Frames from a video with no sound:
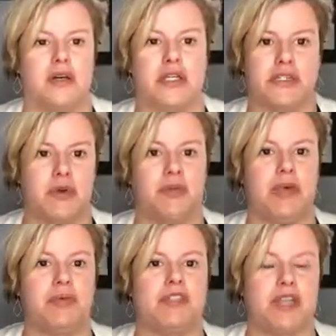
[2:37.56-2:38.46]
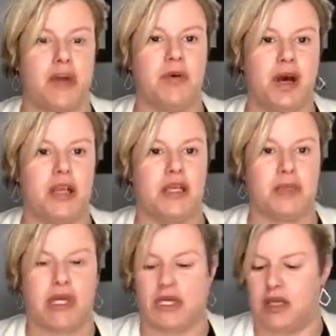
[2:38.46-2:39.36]
I swear, people, stop calling
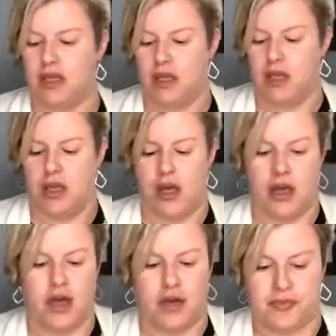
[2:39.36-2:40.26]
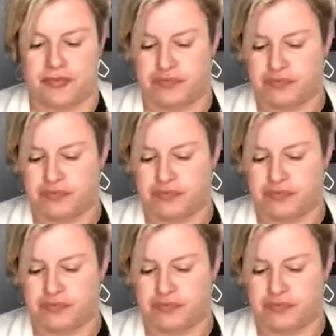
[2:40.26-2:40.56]
me. And